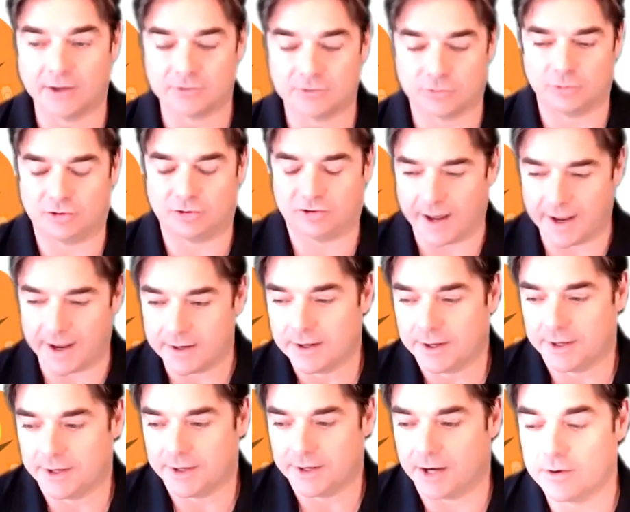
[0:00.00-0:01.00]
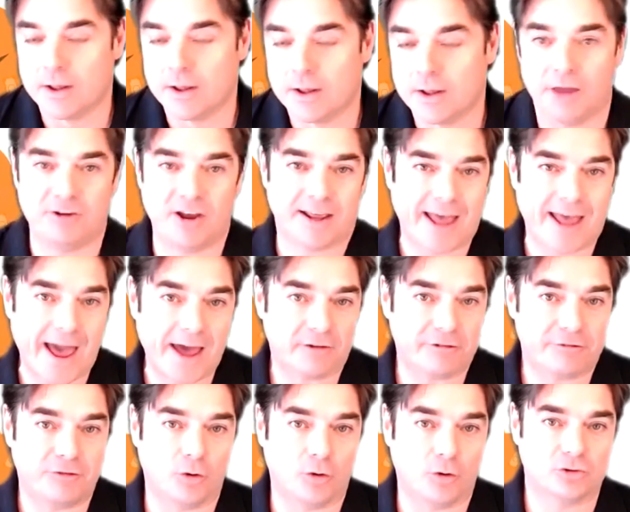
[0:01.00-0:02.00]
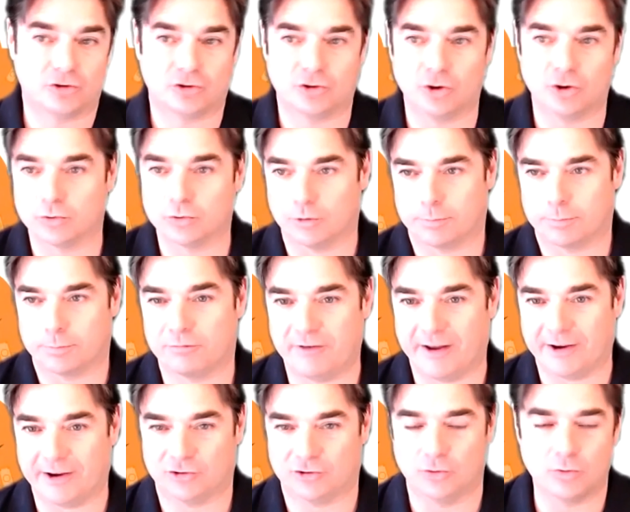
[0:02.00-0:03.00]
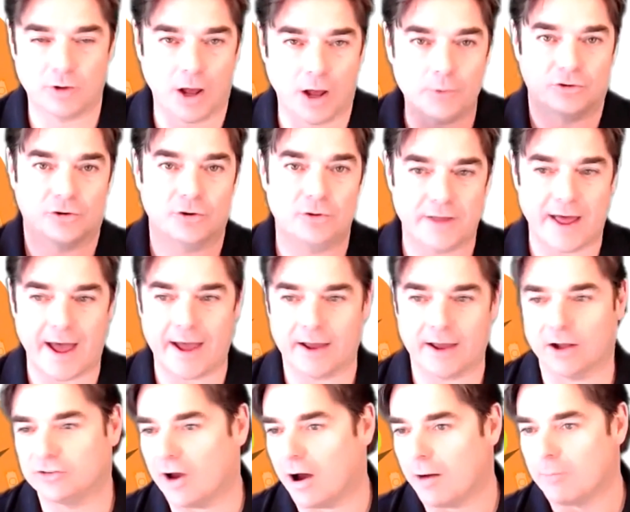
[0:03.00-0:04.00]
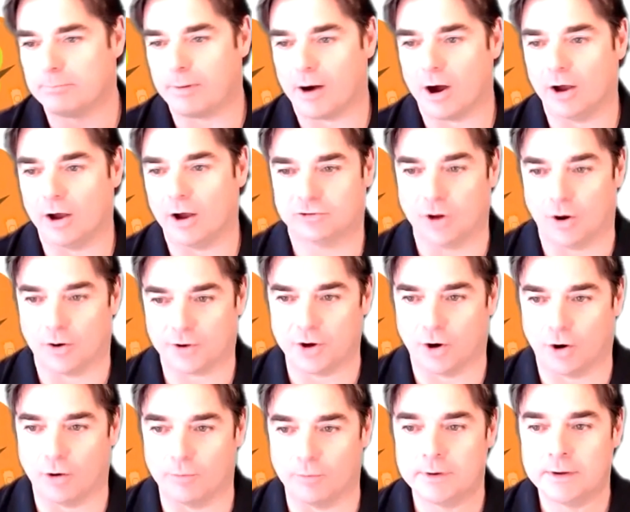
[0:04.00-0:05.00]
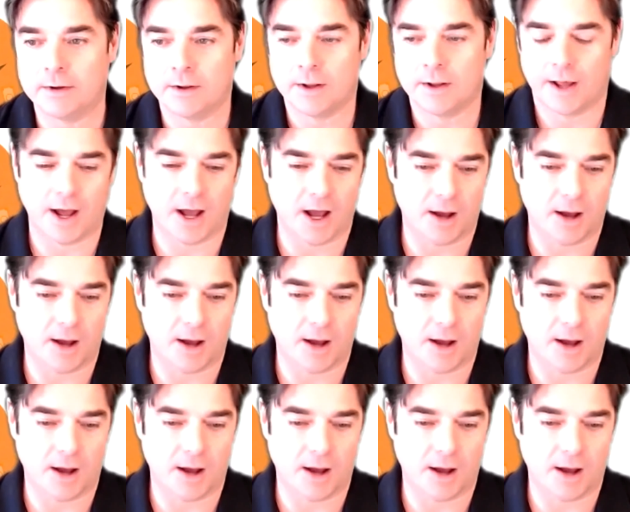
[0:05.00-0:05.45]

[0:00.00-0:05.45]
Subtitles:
And as we say, you know, if you can afford to talk to a professional, go and do that. Go to unbiased.com.